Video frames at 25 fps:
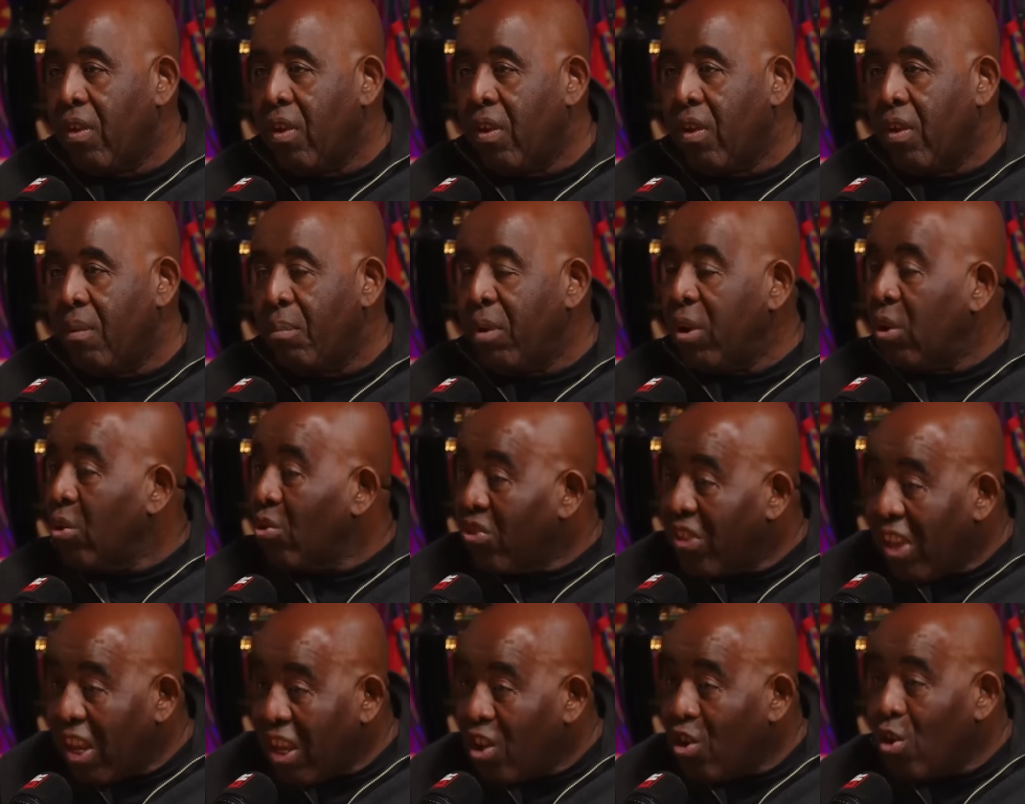
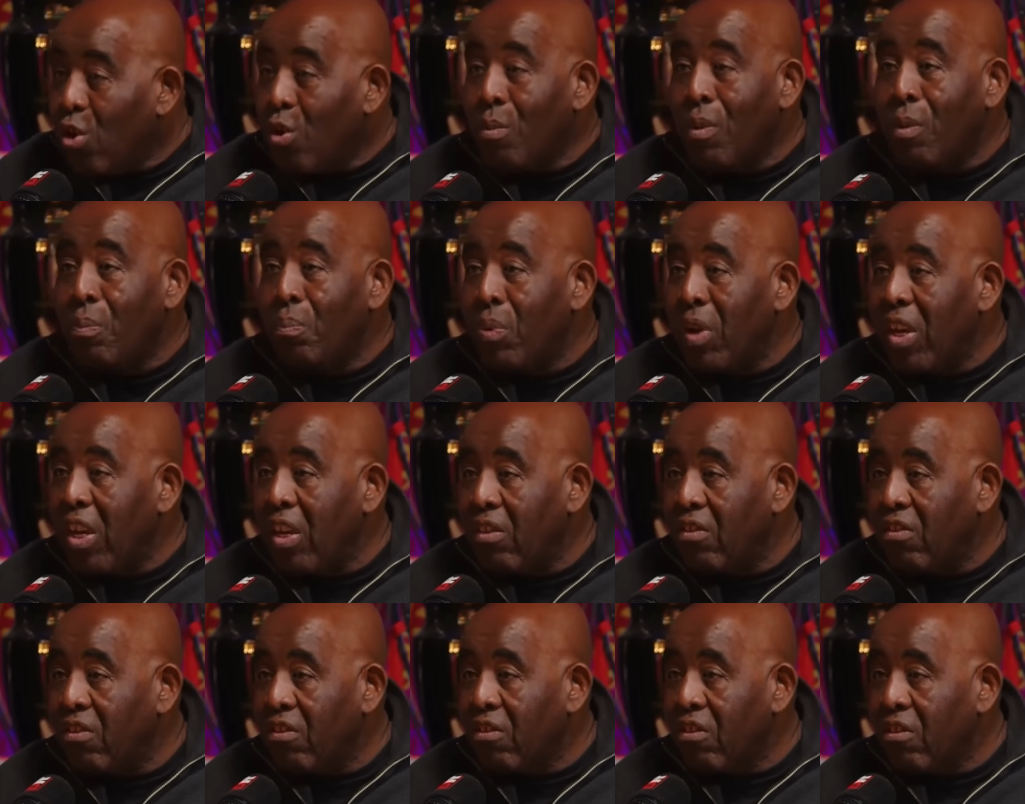Because they're human
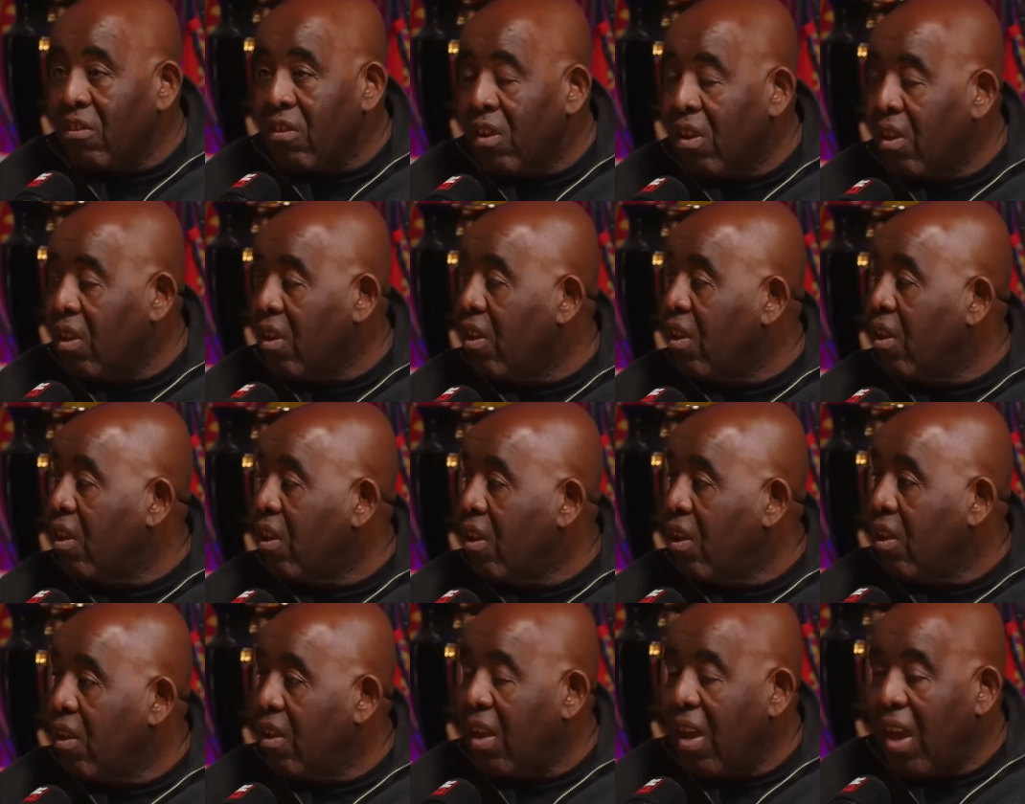beings.
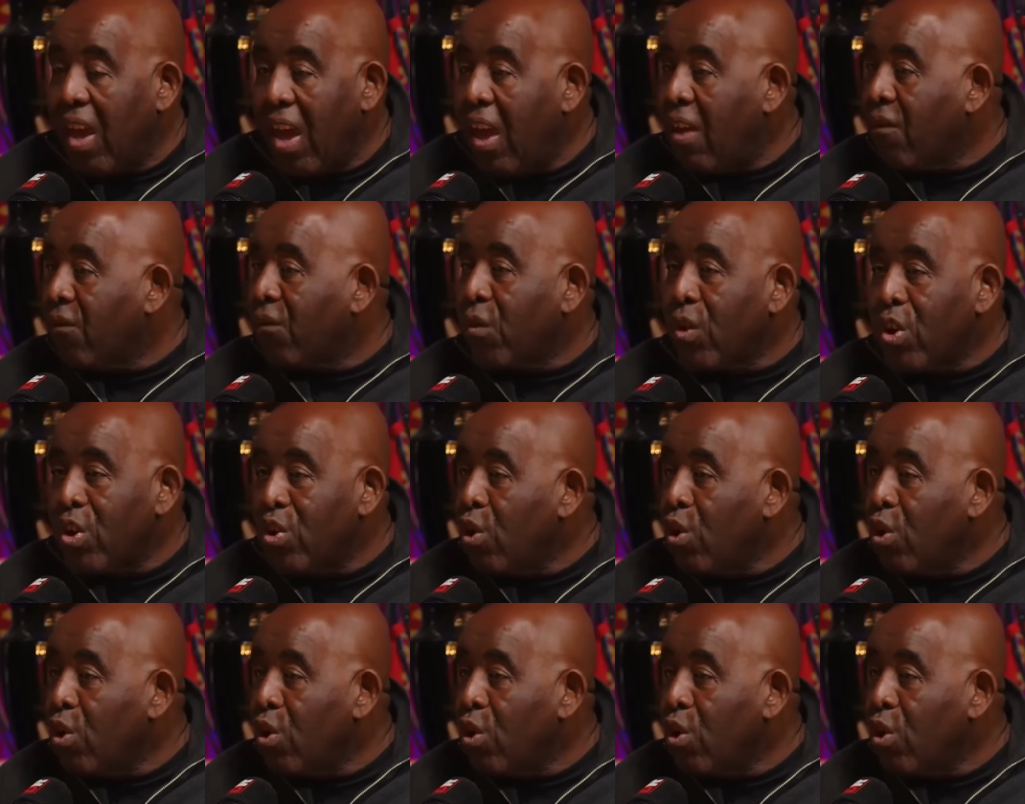Every